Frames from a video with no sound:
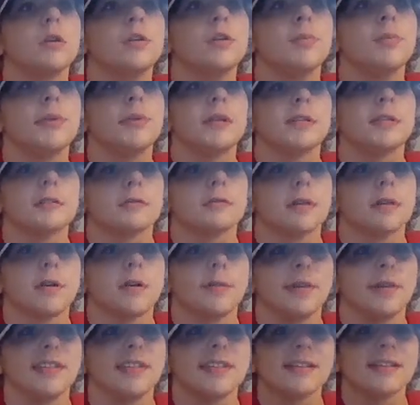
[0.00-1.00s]
2 picks in a
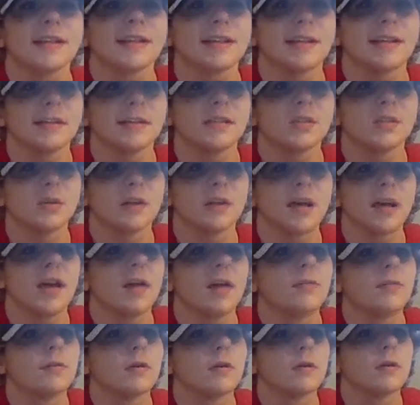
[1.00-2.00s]
row, basically. So what they
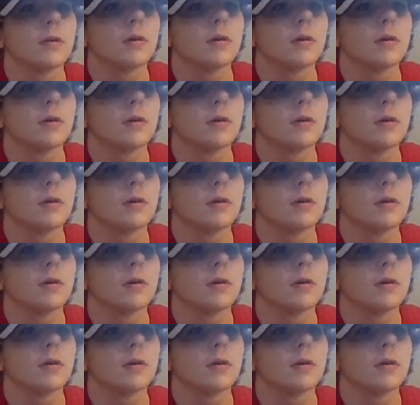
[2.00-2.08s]
have.